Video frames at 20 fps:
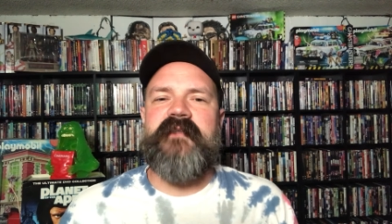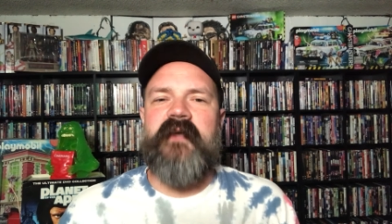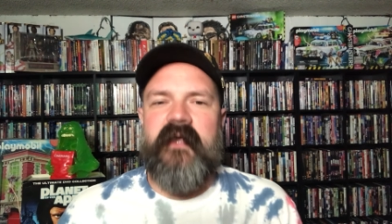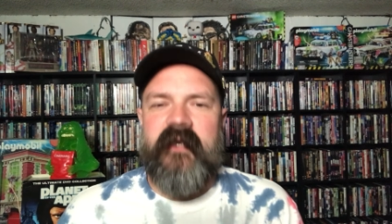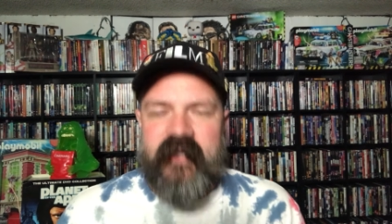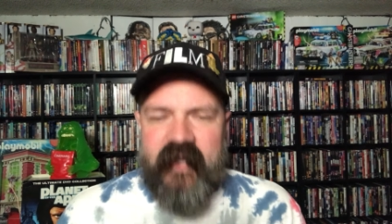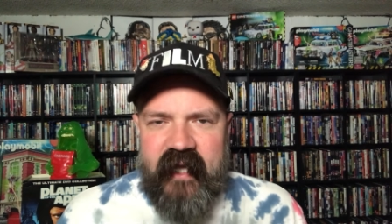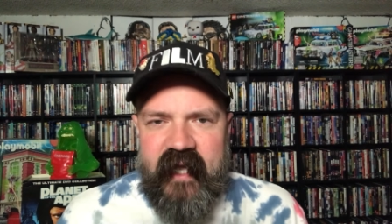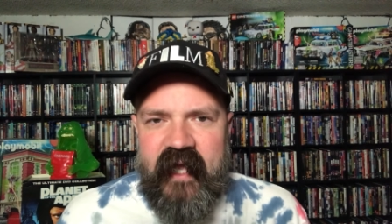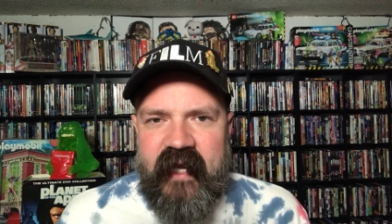on
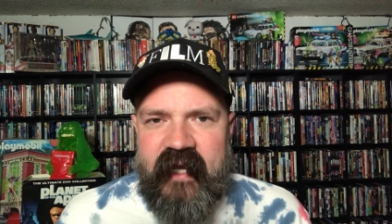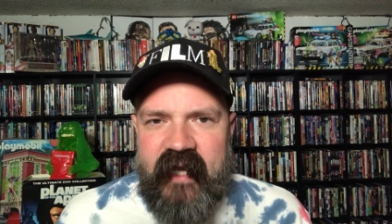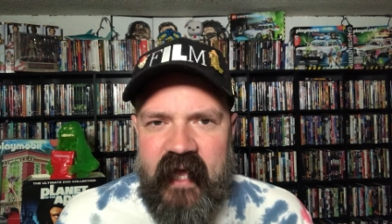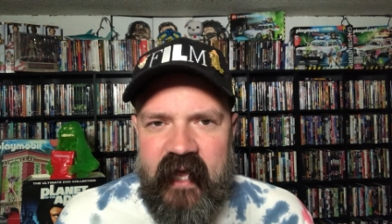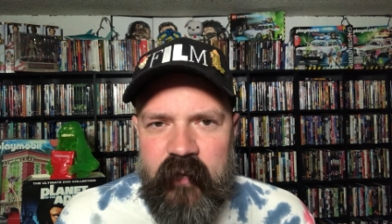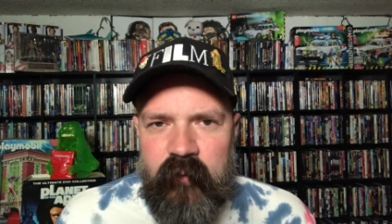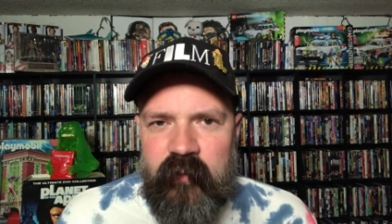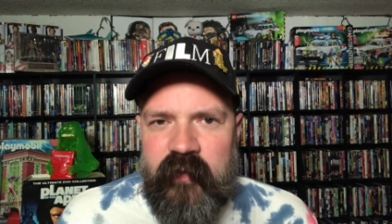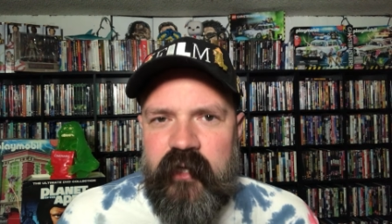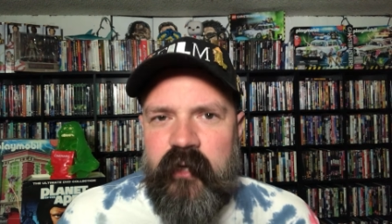Nick at
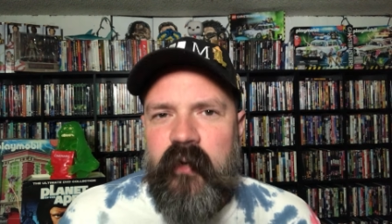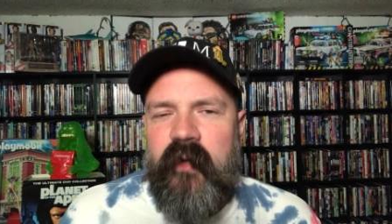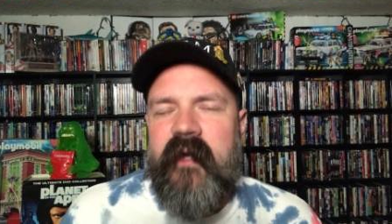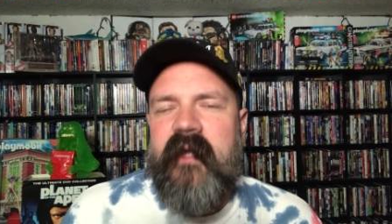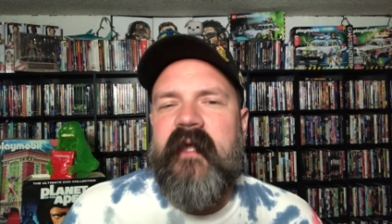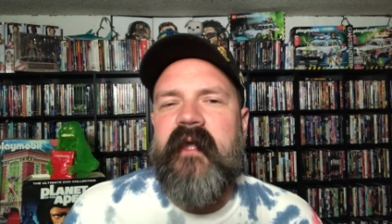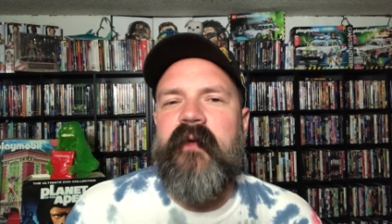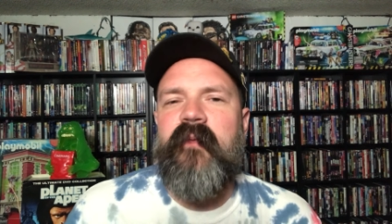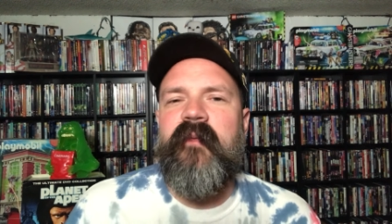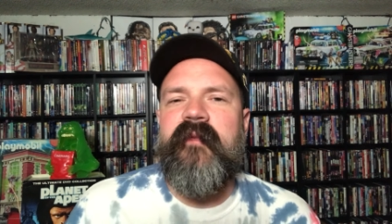Nite when you were a
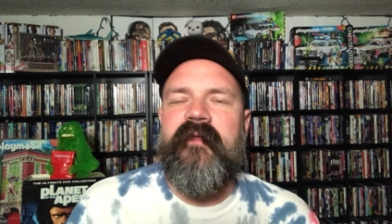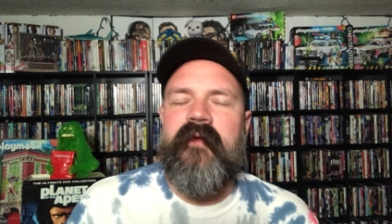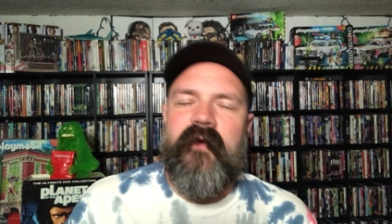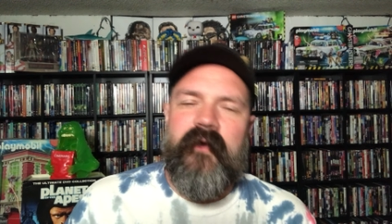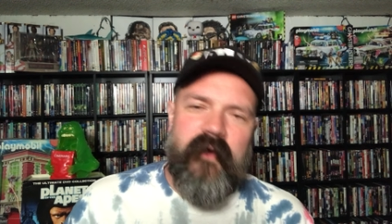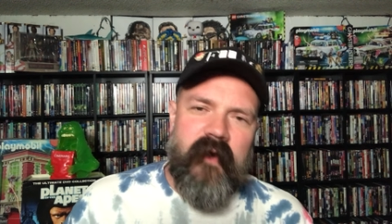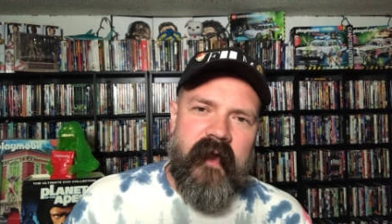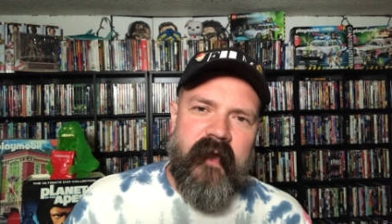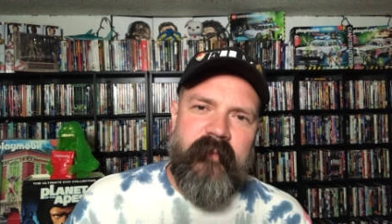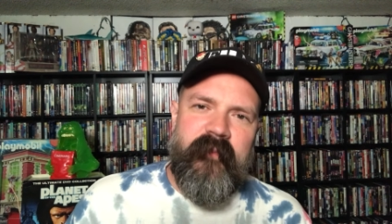kid with your
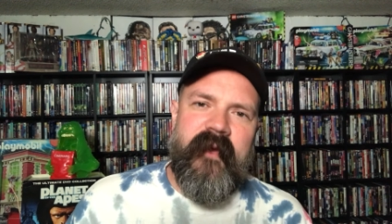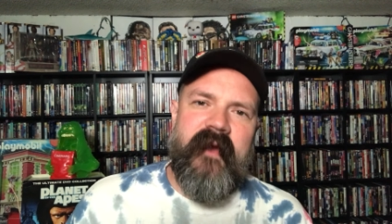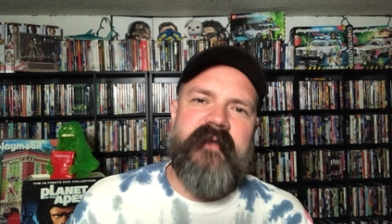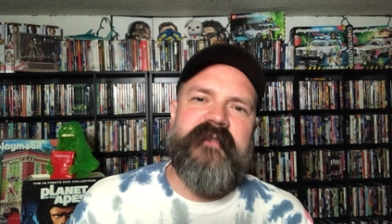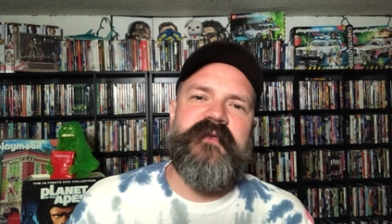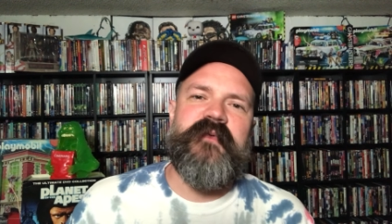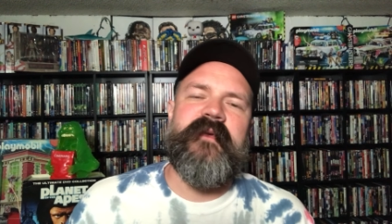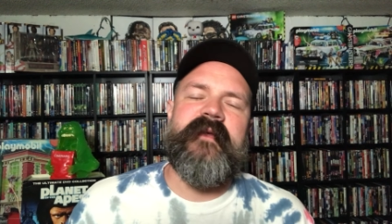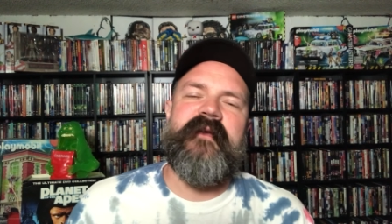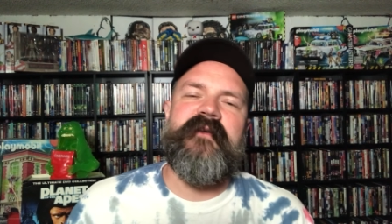
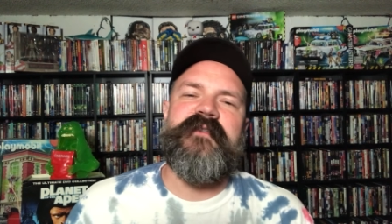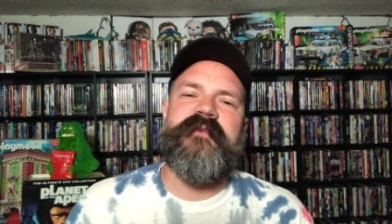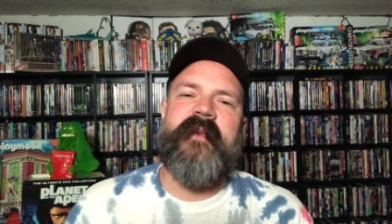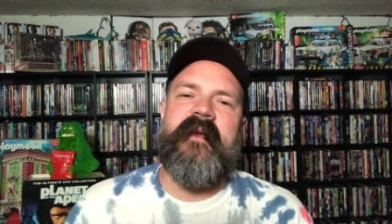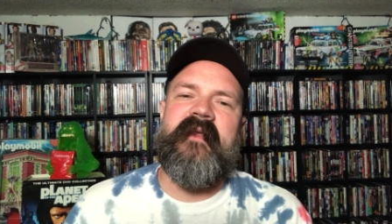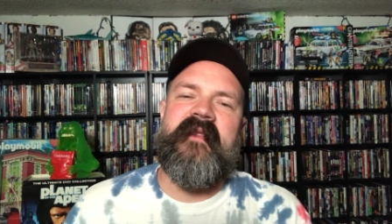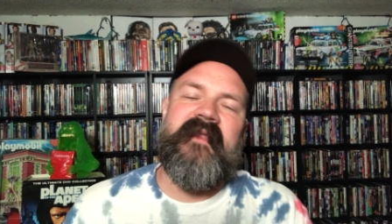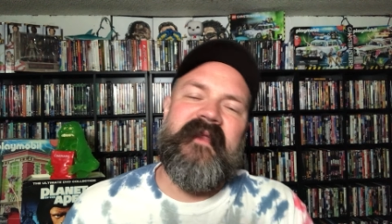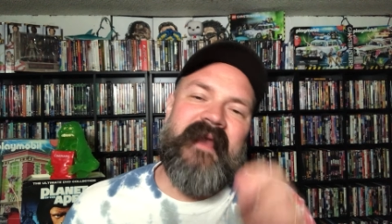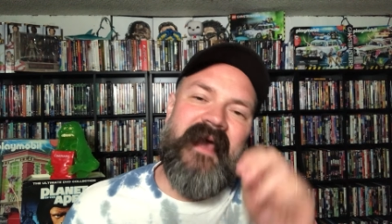grandparents when you were
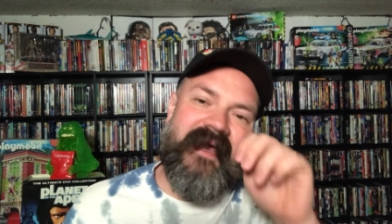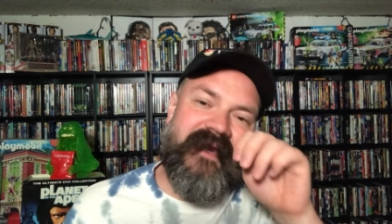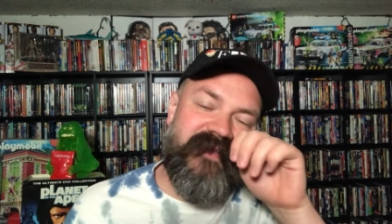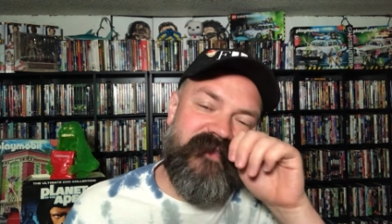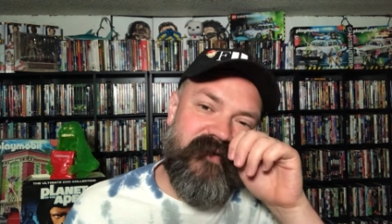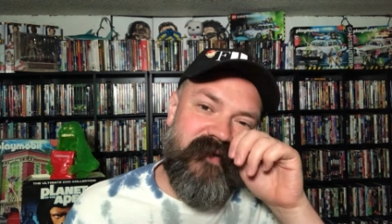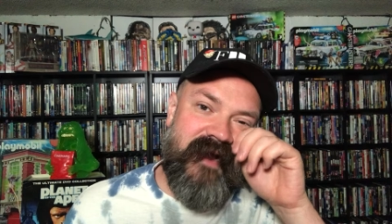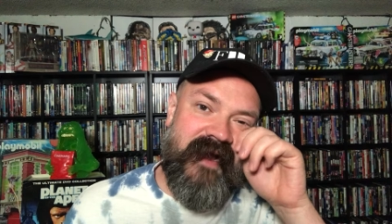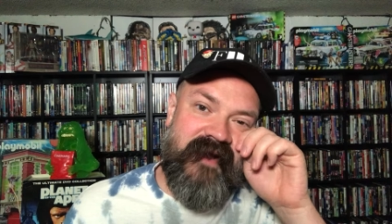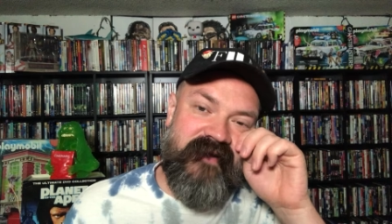spending the night at
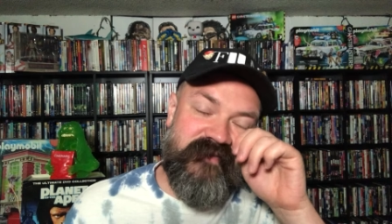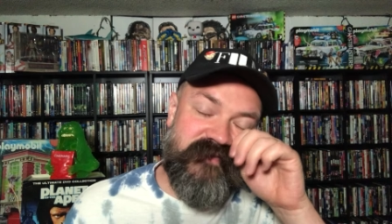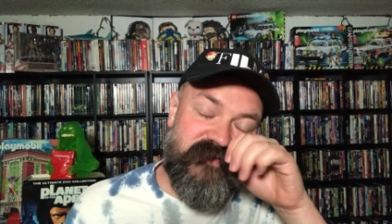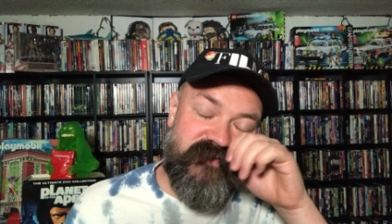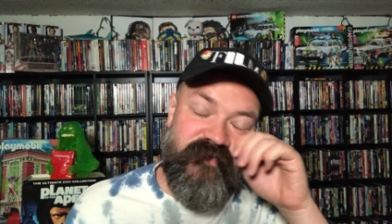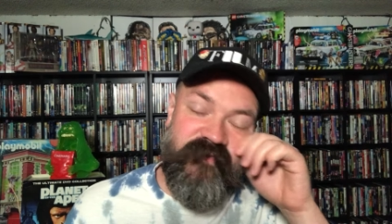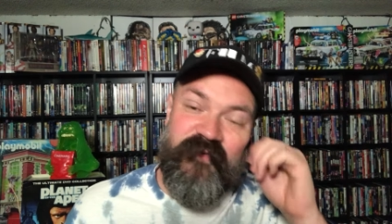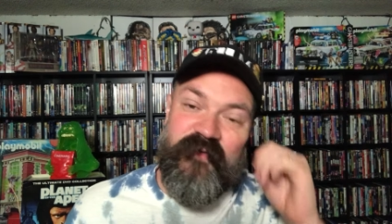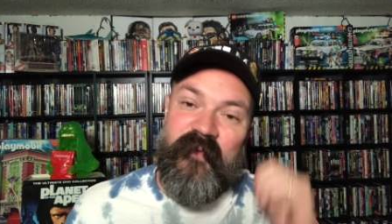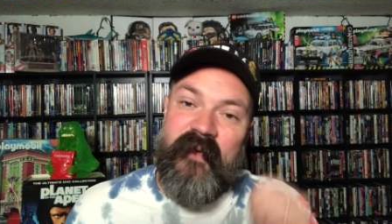their house
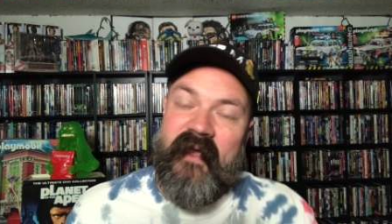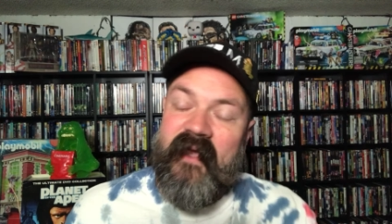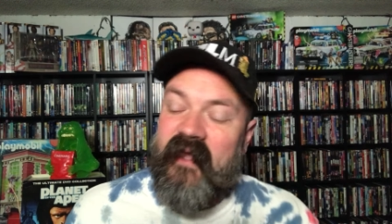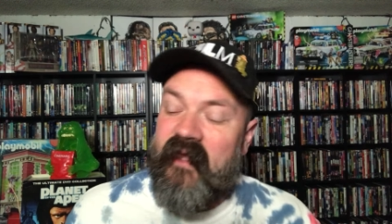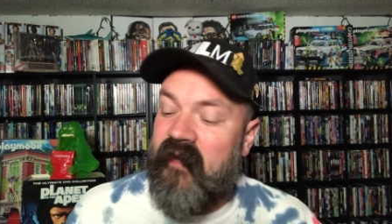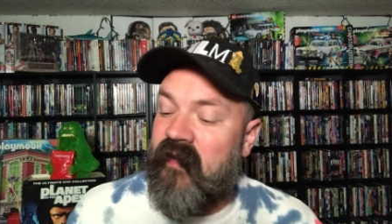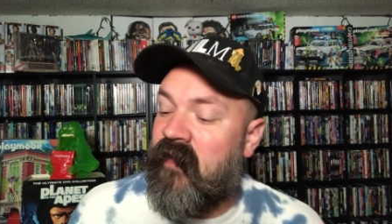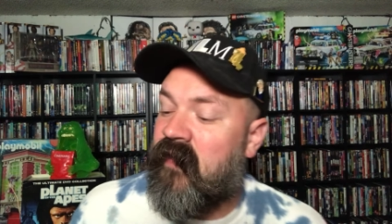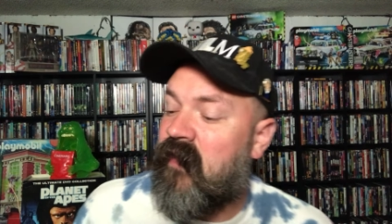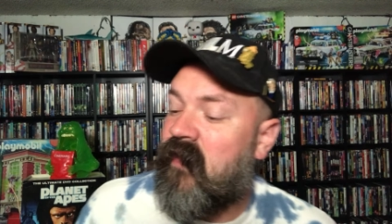over the
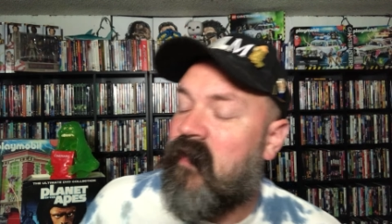weekend?